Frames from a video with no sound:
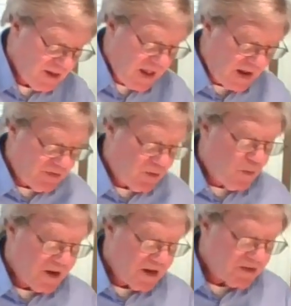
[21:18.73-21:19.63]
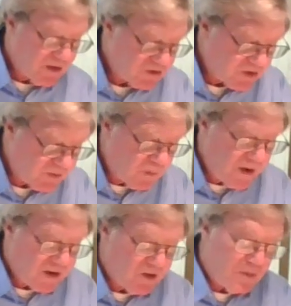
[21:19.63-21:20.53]
and the wickedness of the
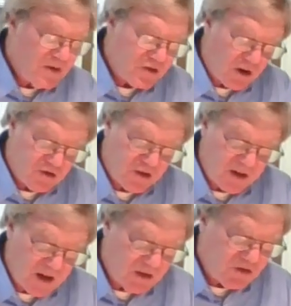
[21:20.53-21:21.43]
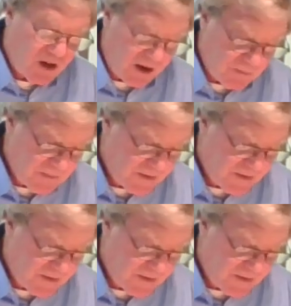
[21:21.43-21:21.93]
wicked will be charged against him.